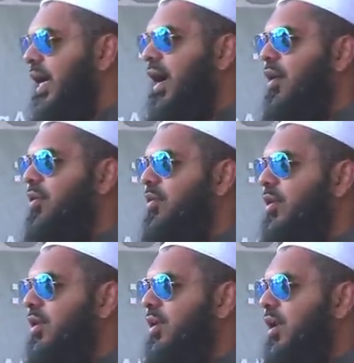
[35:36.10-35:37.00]
how
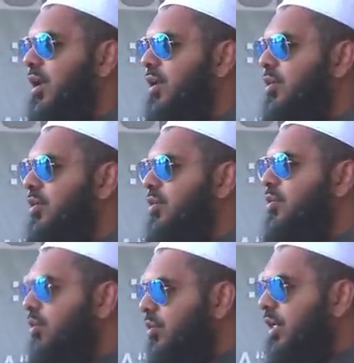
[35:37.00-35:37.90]
uh,
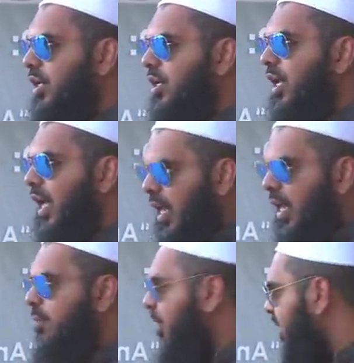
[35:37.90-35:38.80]
you know, and, and